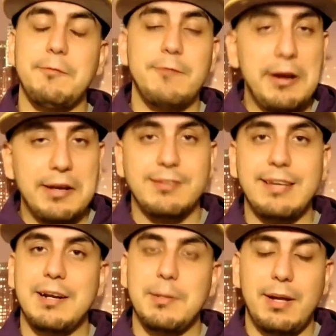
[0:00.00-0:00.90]
Very
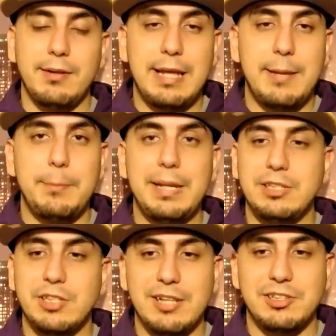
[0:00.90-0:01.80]
excited about that. Big
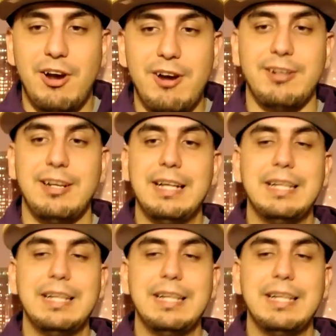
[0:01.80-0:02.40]
Josh Hart.